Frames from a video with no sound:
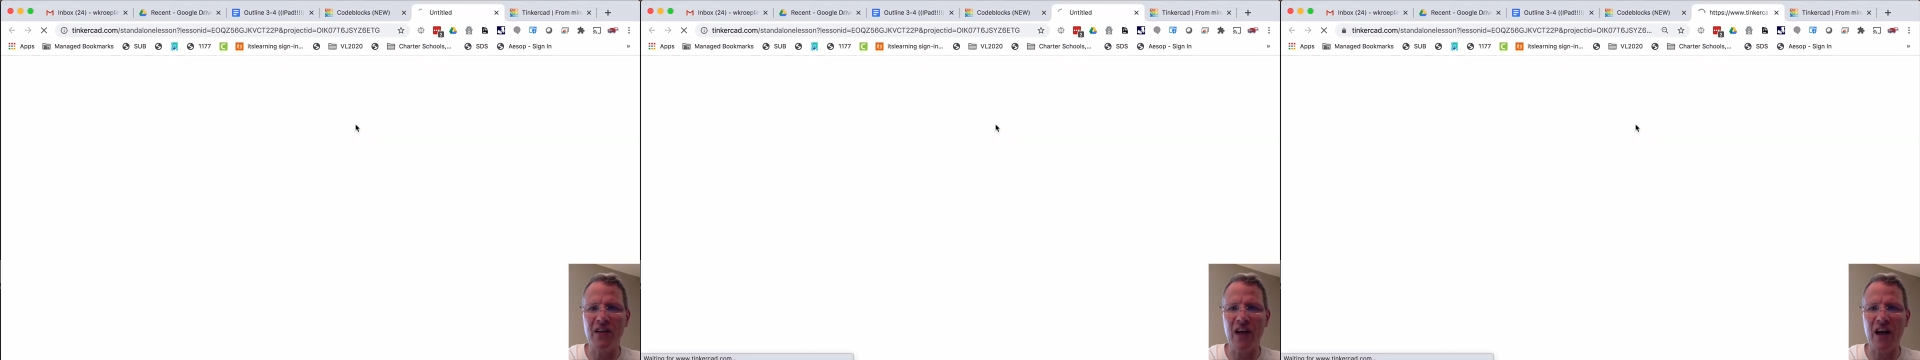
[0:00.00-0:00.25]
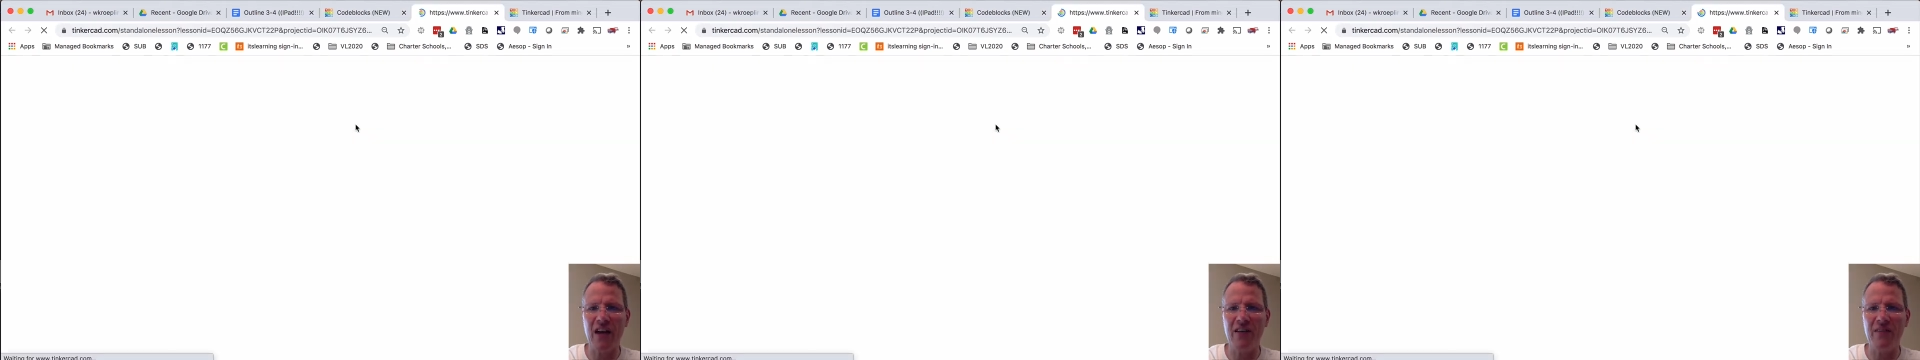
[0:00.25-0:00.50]

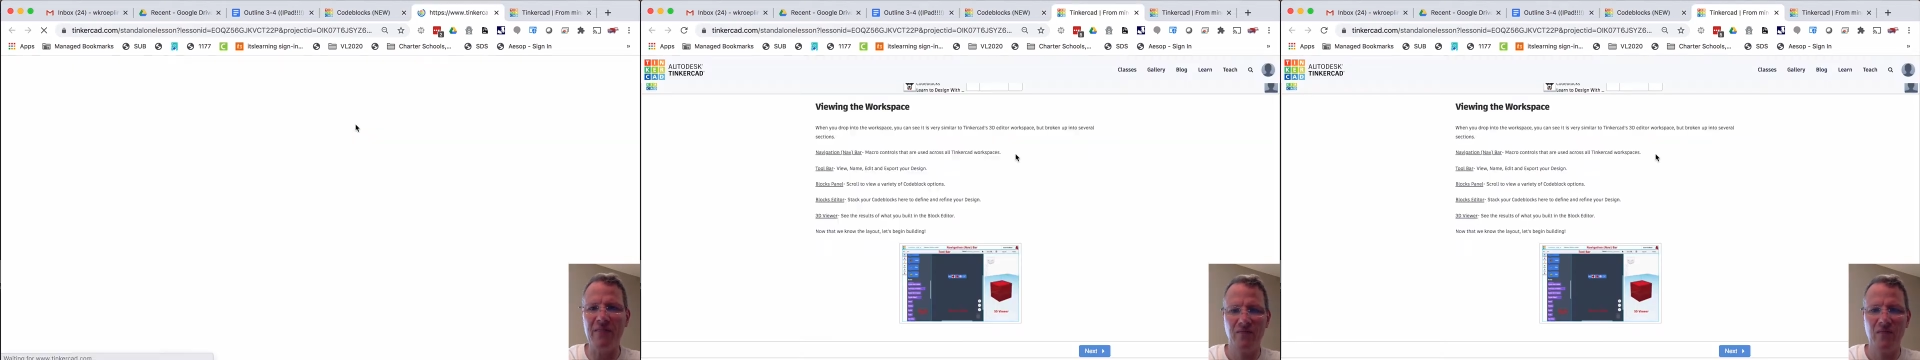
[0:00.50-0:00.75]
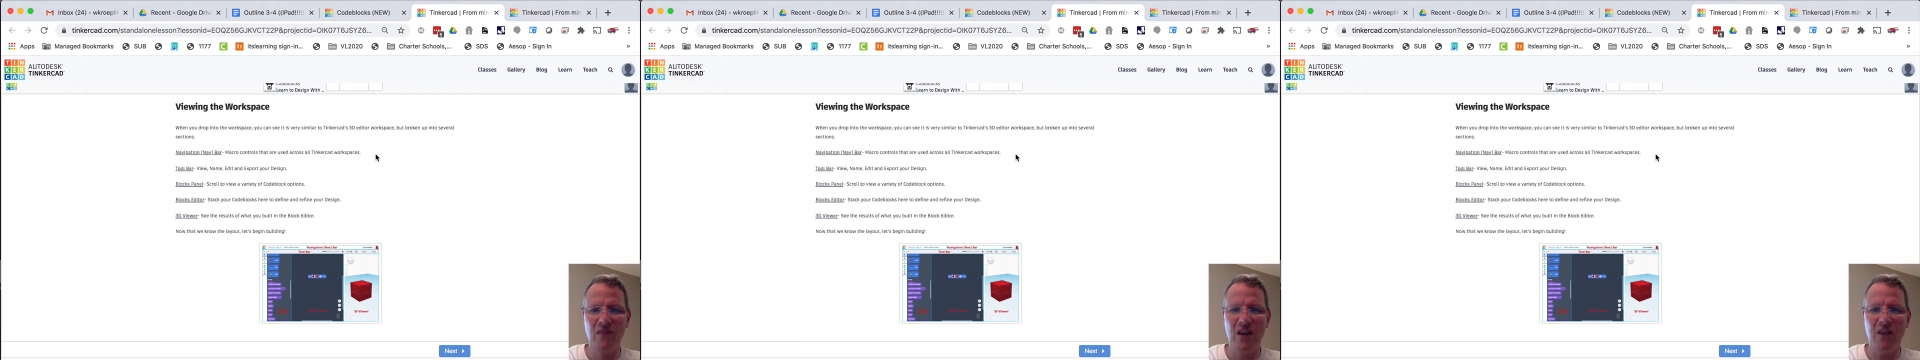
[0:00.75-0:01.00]
guide.
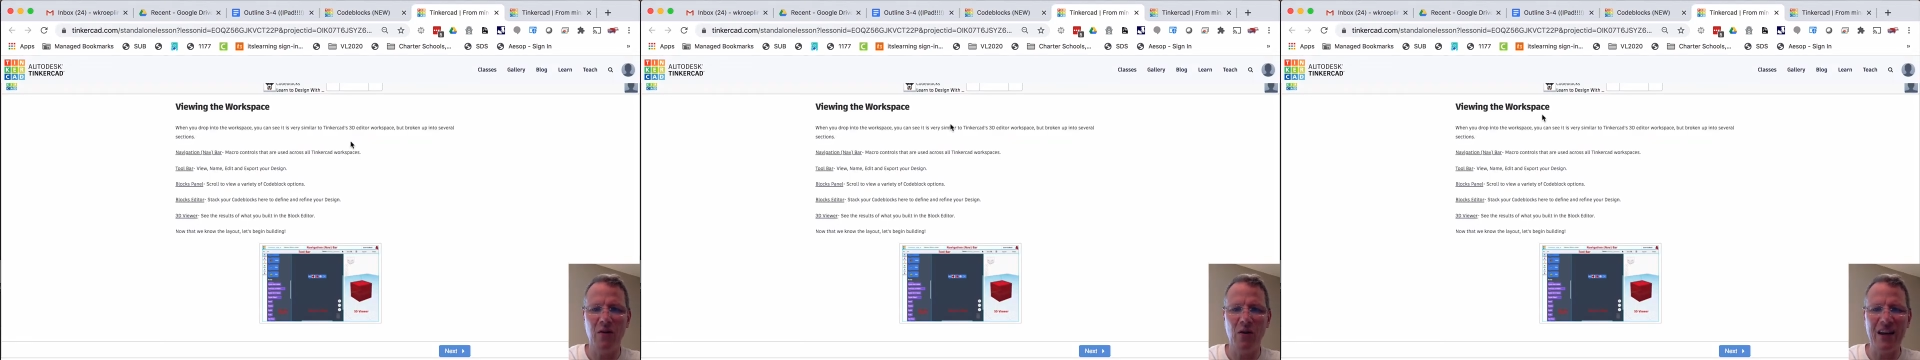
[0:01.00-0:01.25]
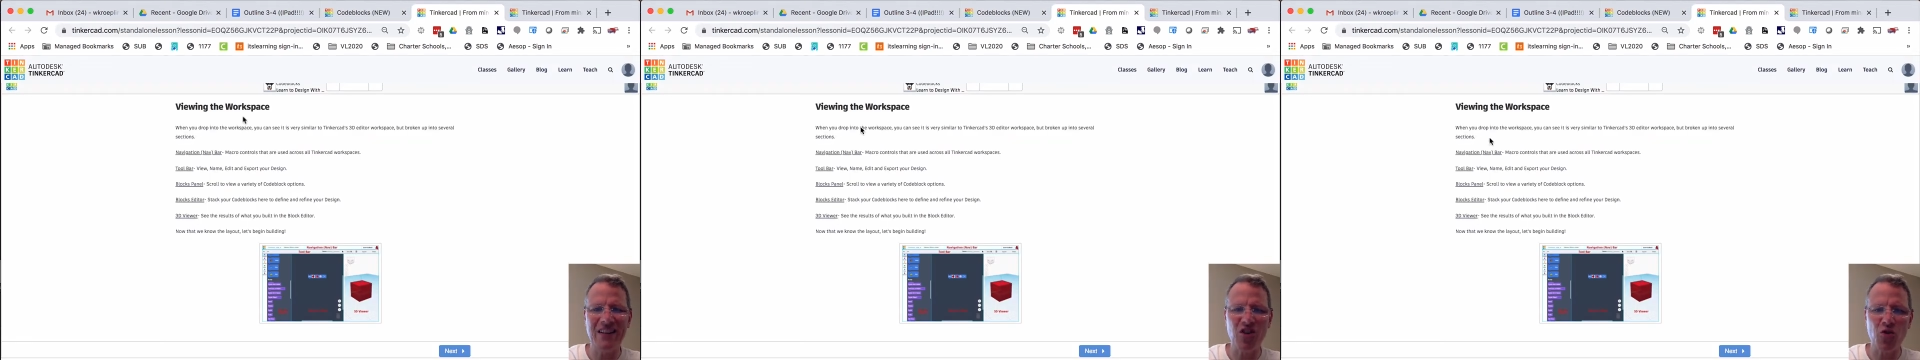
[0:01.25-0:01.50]
If you
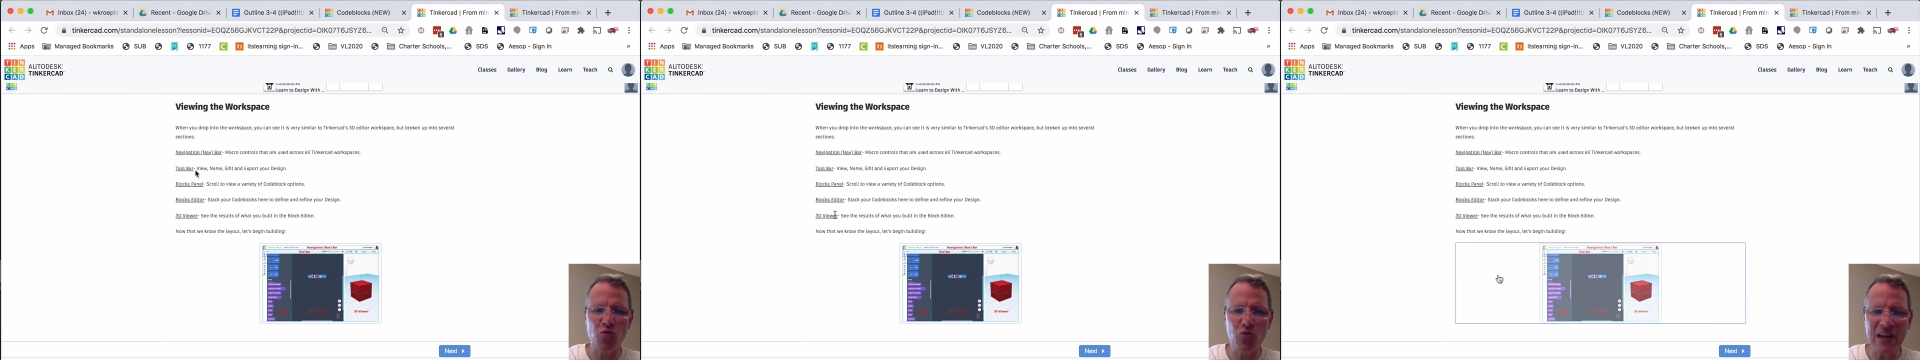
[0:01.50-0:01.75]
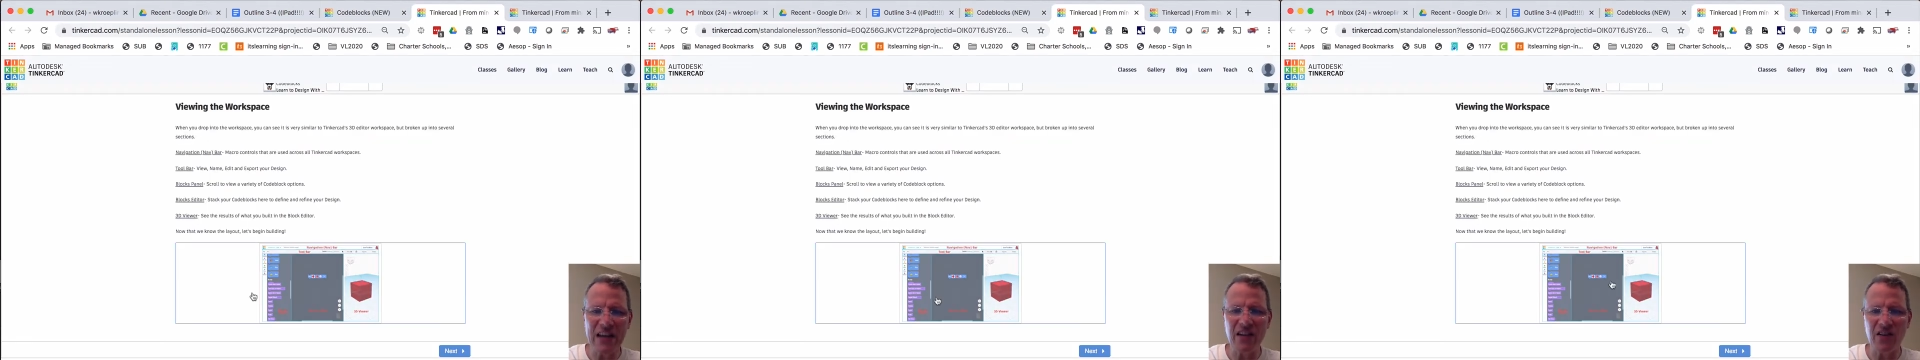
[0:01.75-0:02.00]
like to
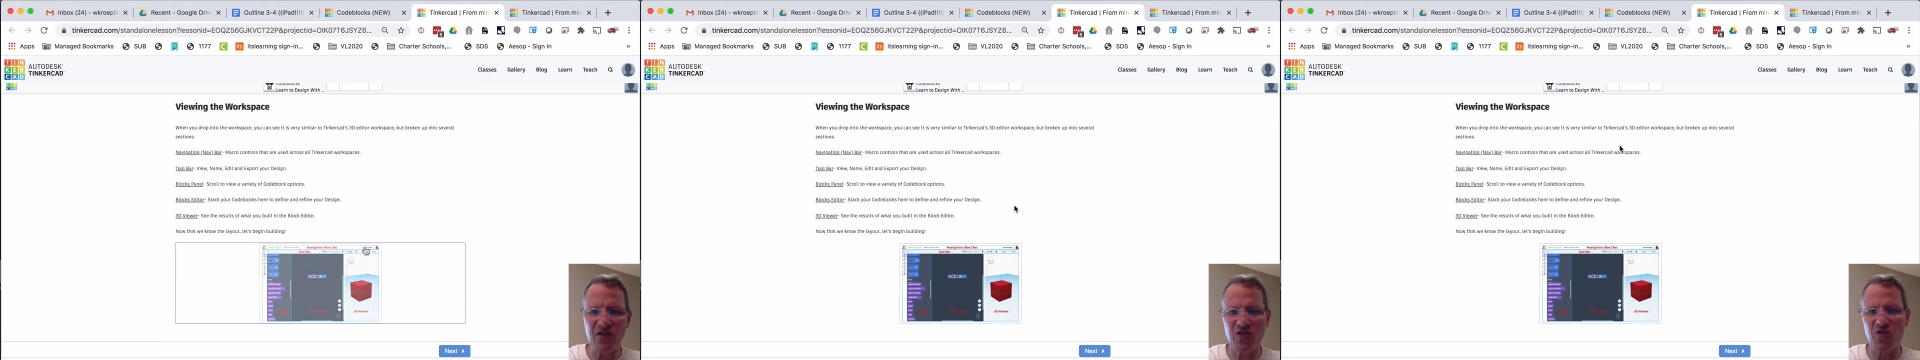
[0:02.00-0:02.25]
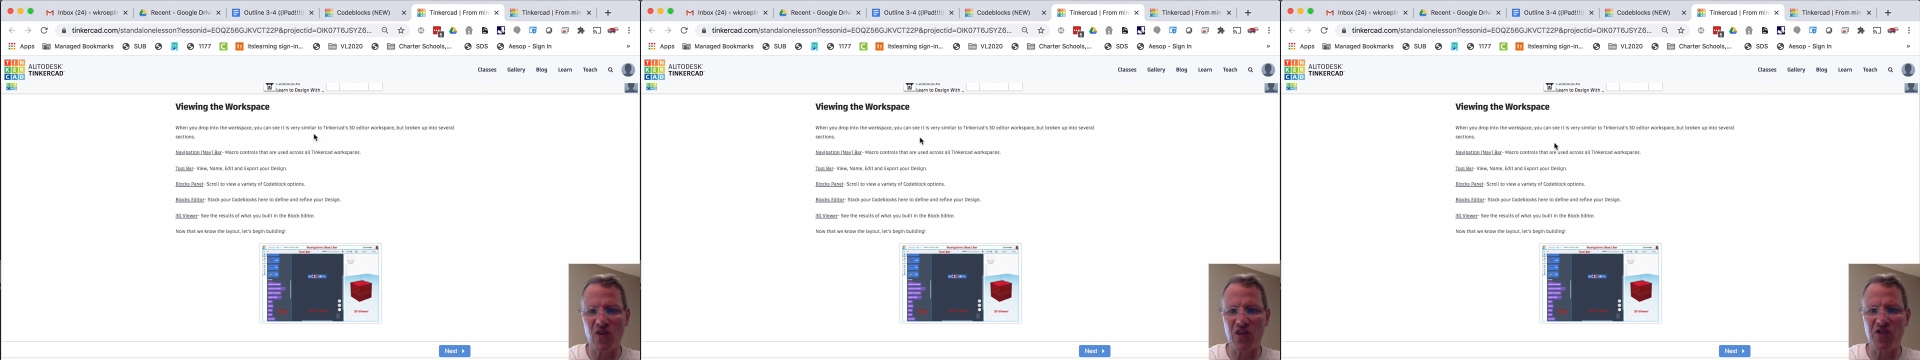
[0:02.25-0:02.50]
read
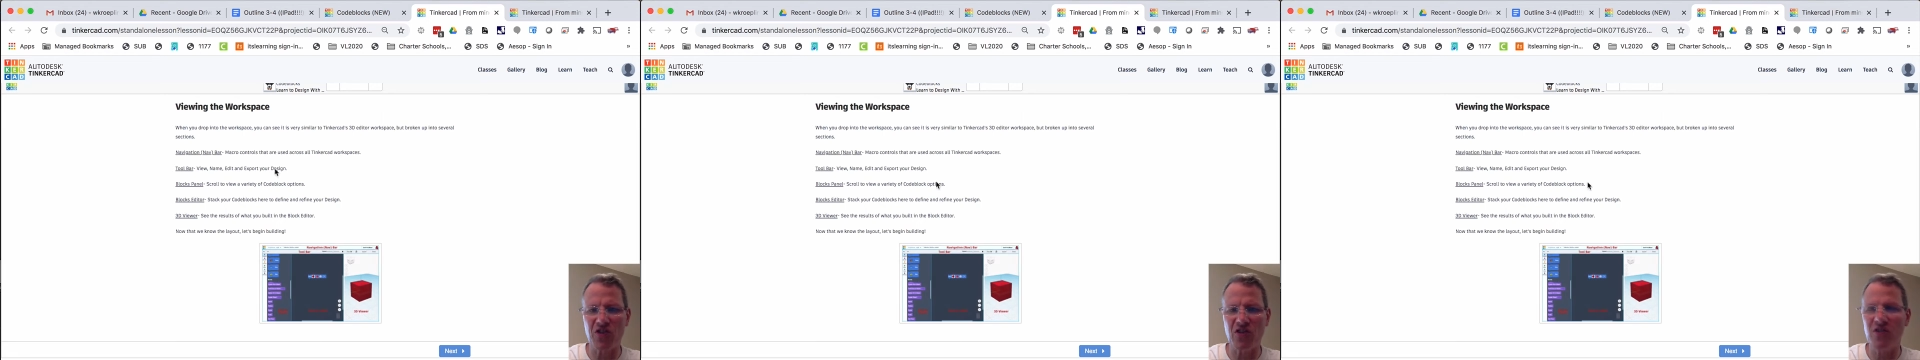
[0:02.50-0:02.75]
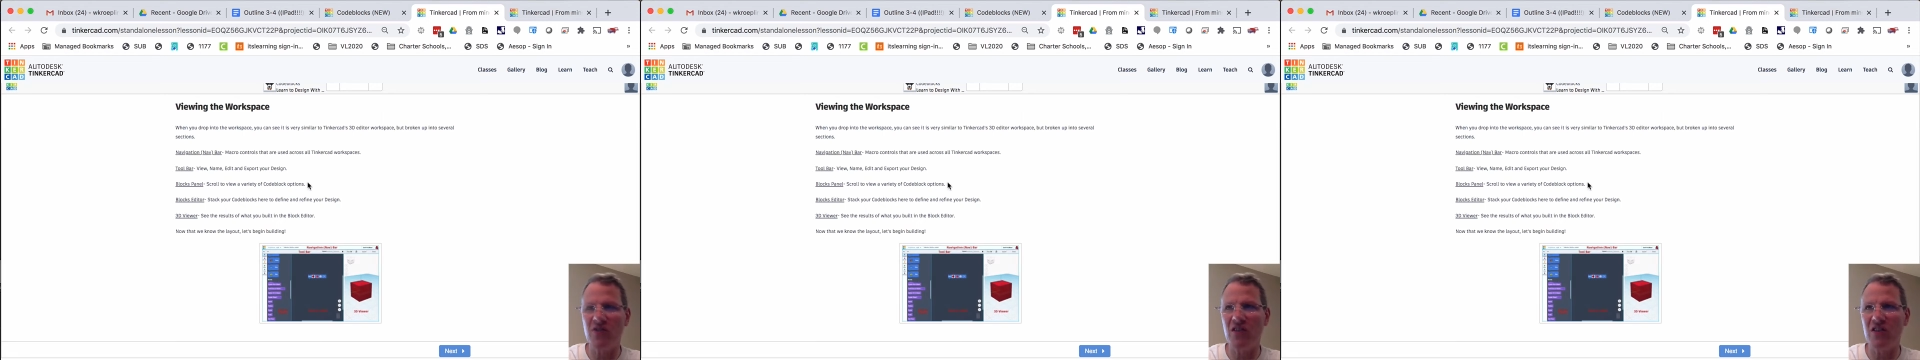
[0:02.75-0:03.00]
instructions